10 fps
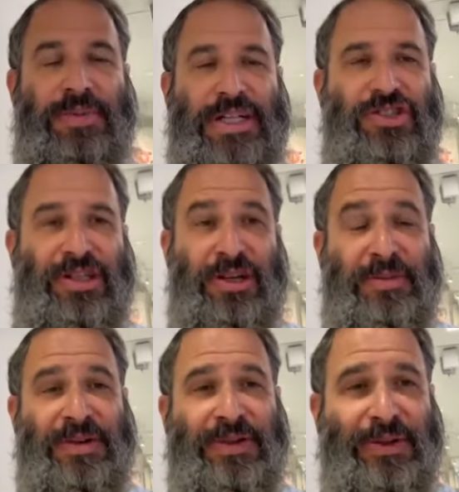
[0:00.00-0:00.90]
Shabbat
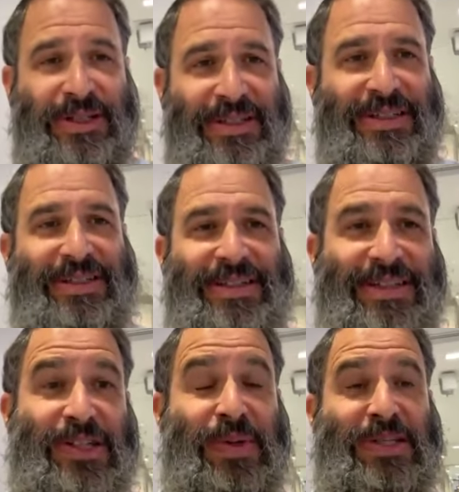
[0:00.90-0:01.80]
Shalom, everyone.
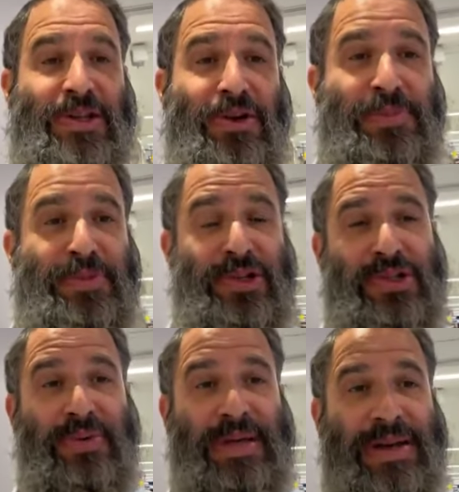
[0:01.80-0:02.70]
In this week's Torah
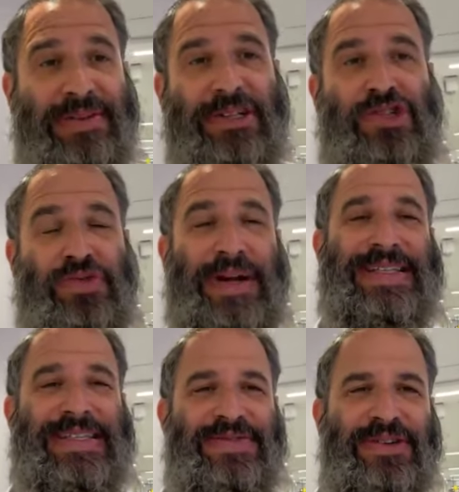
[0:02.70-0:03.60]
portion, we have the
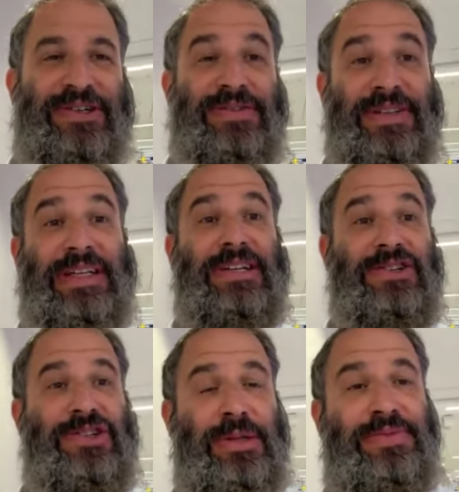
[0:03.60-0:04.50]
transfer of
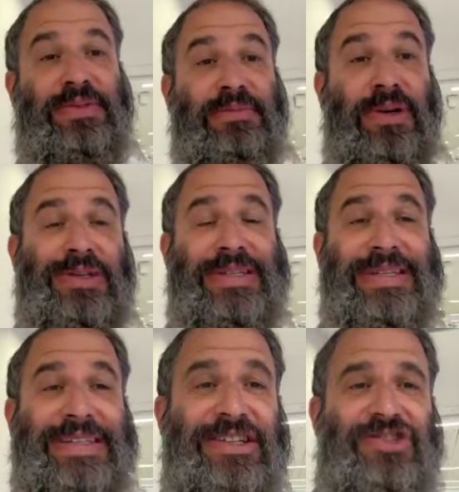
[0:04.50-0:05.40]
leadership from
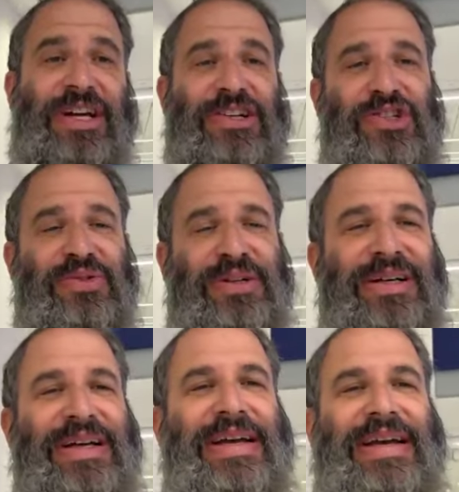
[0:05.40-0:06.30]
Moses to
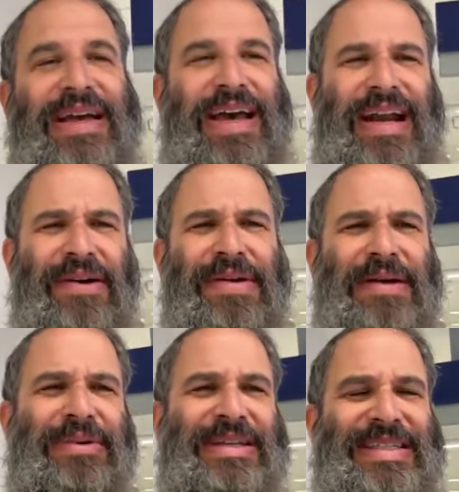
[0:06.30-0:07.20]
Joshua. And our
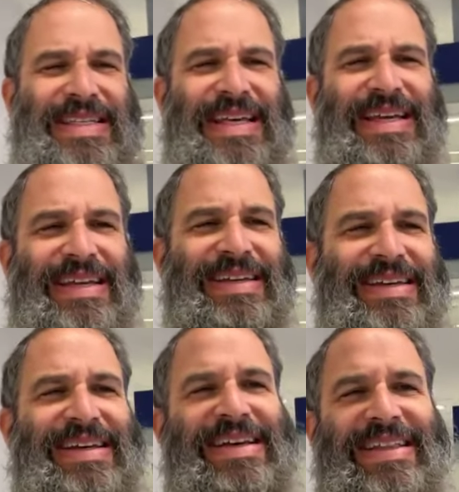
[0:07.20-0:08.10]
rabbis say
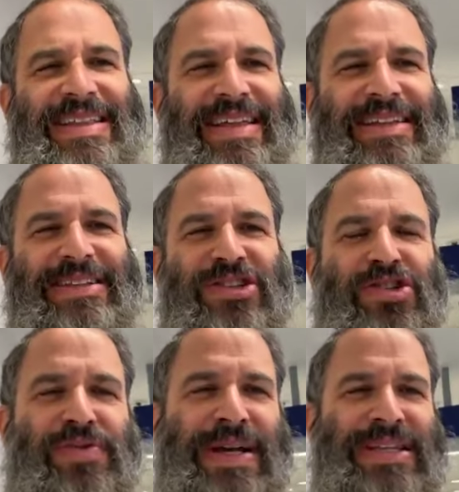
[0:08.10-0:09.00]
that the
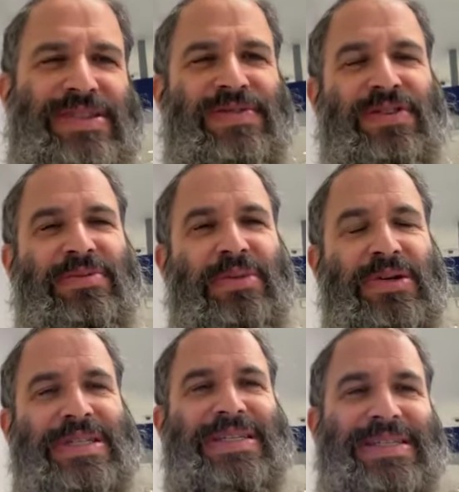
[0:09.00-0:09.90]
transfer of
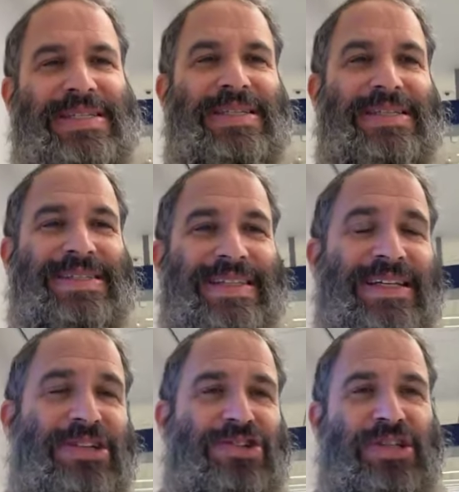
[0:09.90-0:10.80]
Moses'
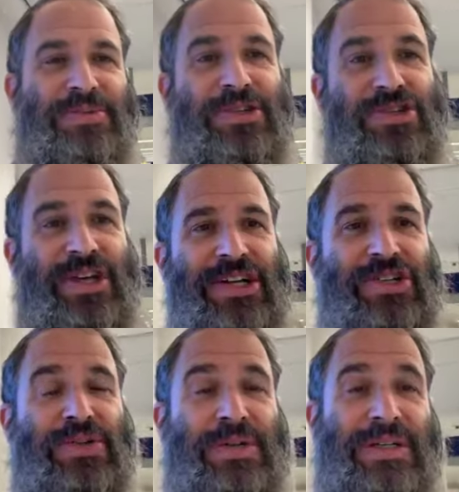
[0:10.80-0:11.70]
leadership to
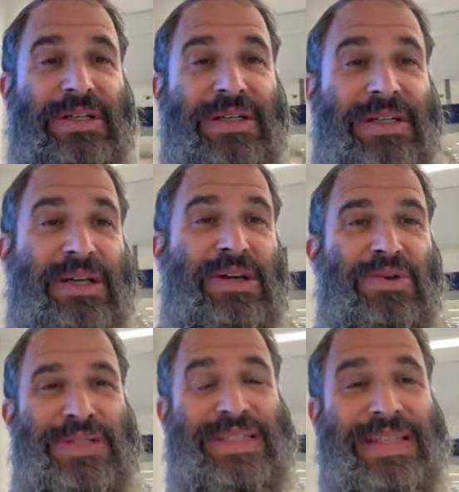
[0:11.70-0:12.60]
Joshua
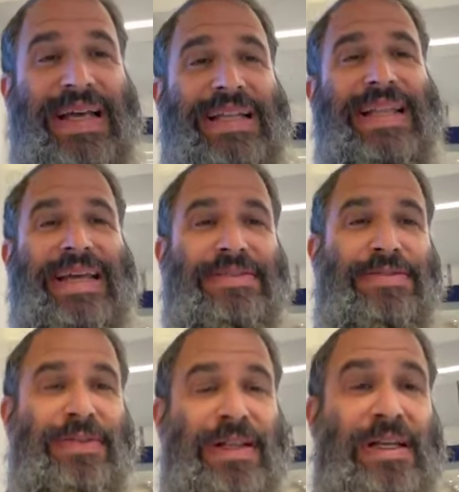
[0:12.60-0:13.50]
was not like
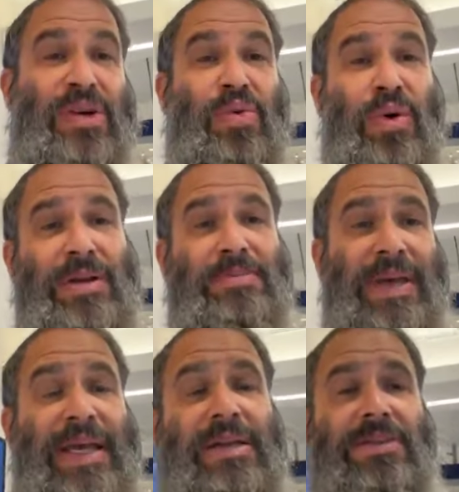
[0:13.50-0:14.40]
filling one
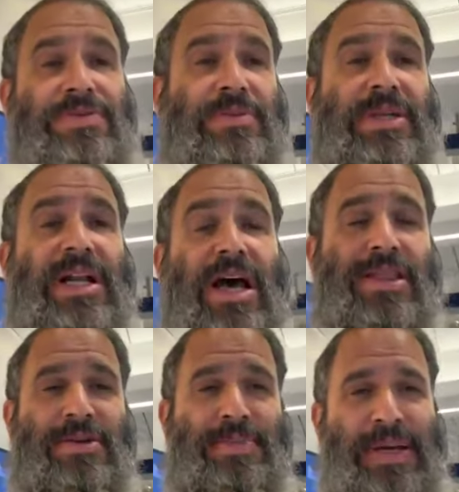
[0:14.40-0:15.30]
pail from
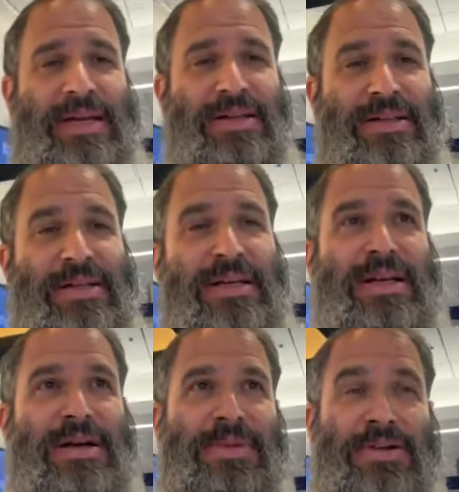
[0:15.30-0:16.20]
another pail,
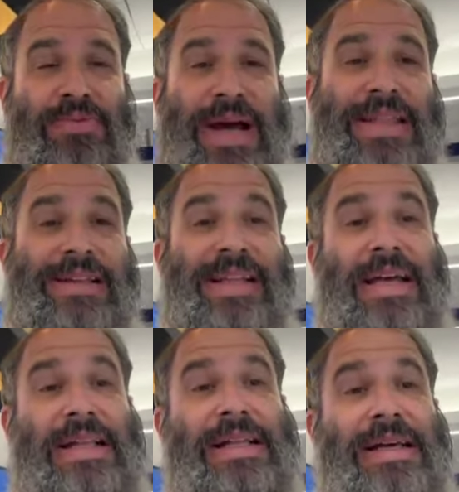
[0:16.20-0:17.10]
but rather
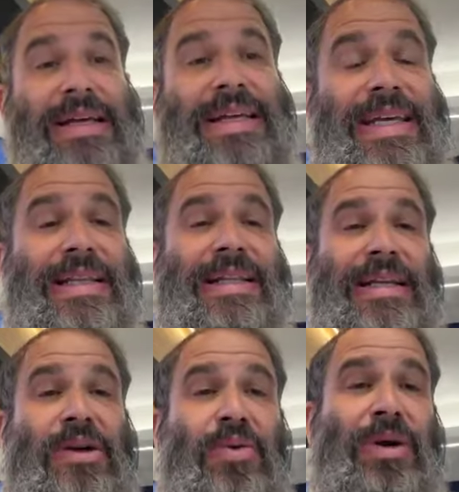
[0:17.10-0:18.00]
like
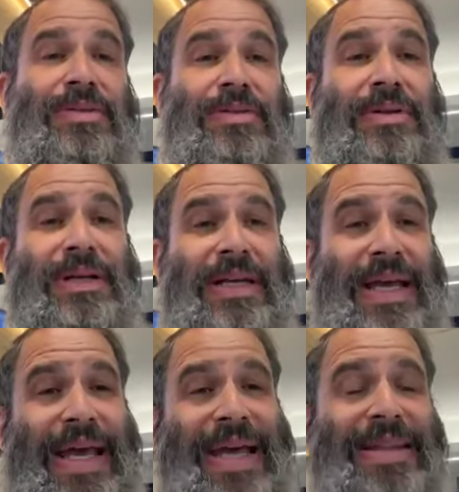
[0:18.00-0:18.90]
kindling one
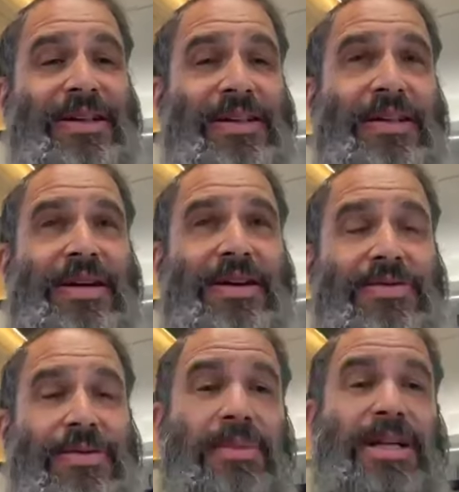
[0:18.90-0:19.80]
candle
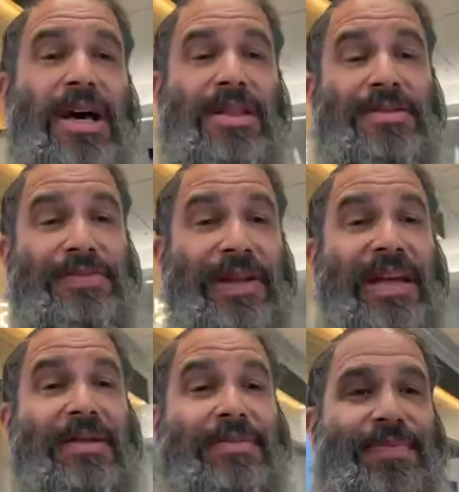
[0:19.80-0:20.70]
from another
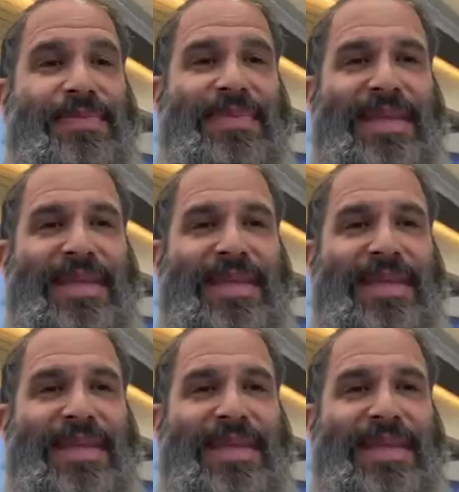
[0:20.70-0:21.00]
flame.